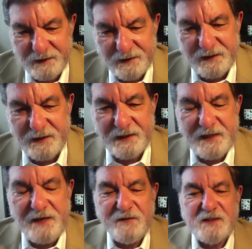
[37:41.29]

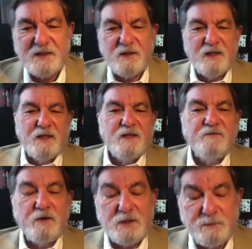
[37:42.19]
If it's
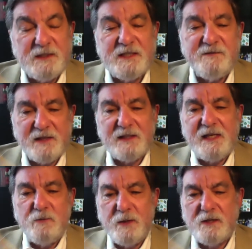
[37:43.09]
very
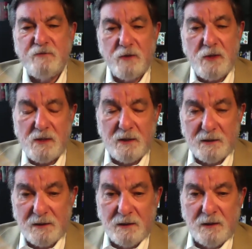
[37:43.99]
specifically
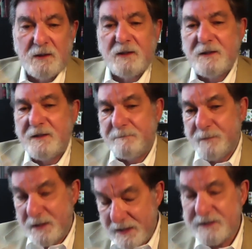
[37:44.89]
withdrawal,
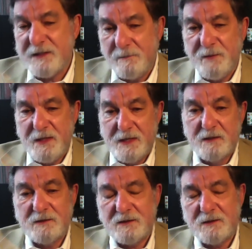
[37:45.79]
then that's something
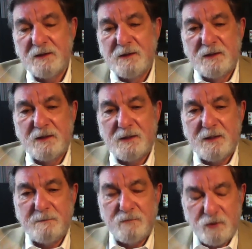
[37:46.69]
else,
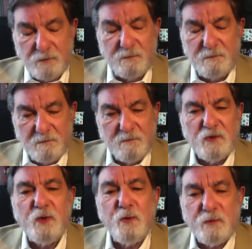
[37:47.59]

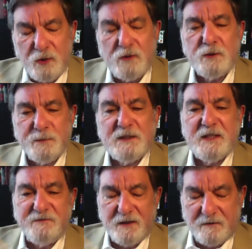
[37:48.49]
too
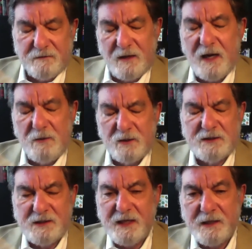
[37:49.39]
specific, I would
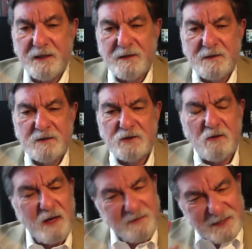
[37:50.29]
say.
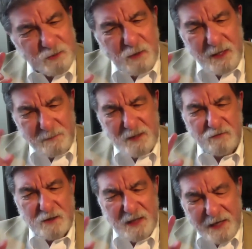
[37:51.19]
So that's why I'm
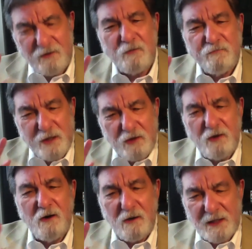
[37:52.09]
interested. I don't
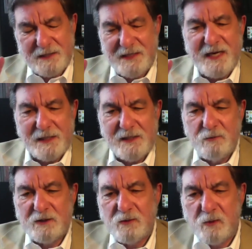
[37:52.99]
recall exactly
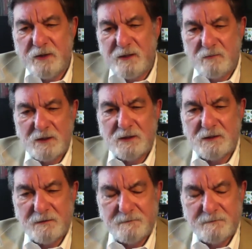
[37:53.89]
what the wording was.